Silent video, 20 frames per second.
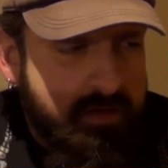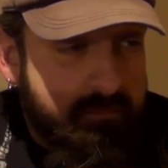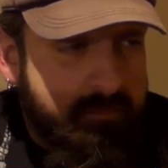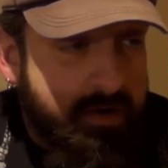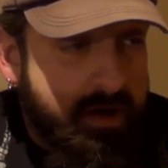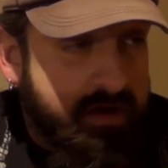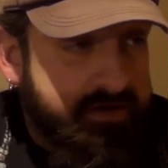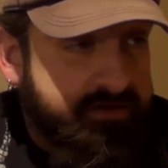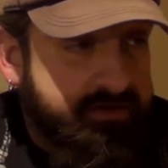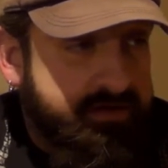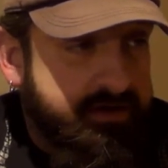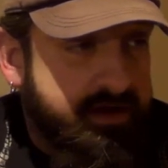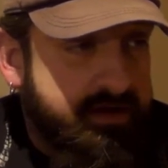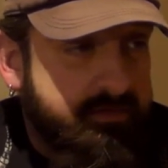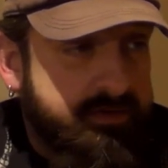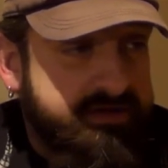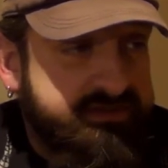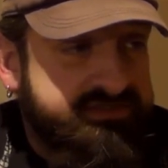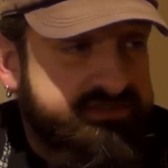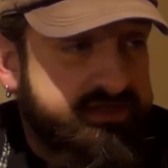But
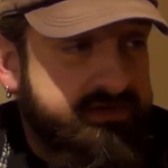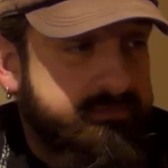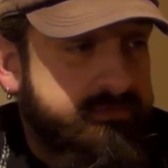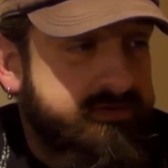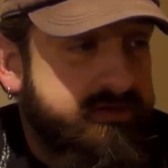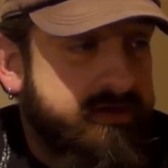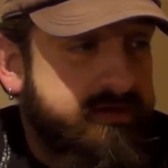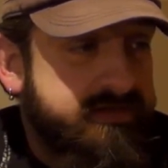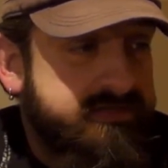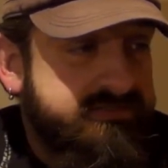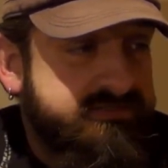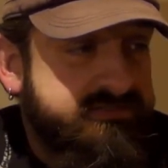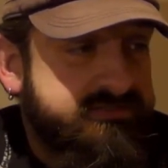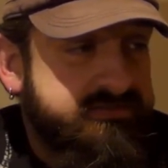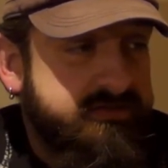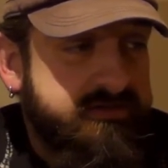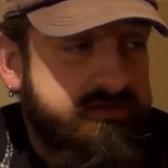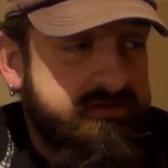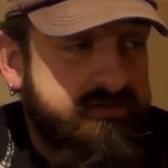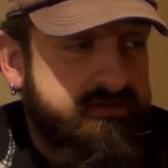anyway, guys.
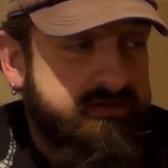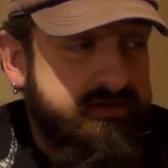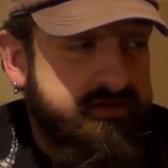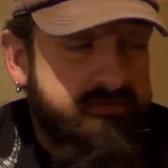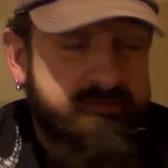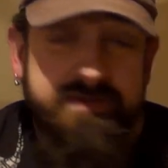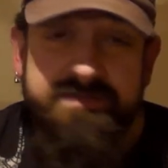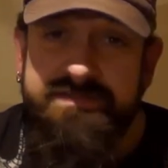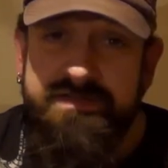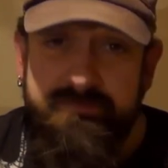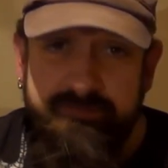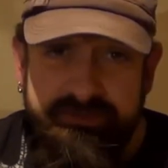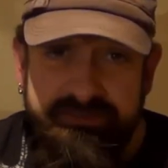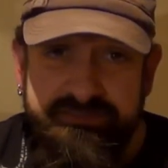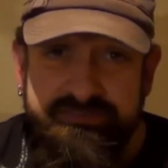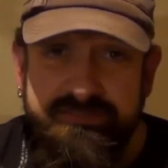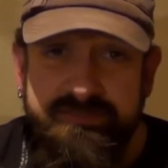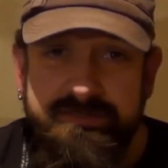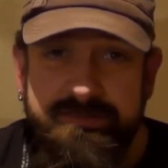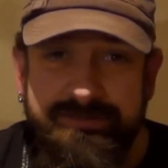Yeah.
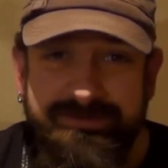Anyways.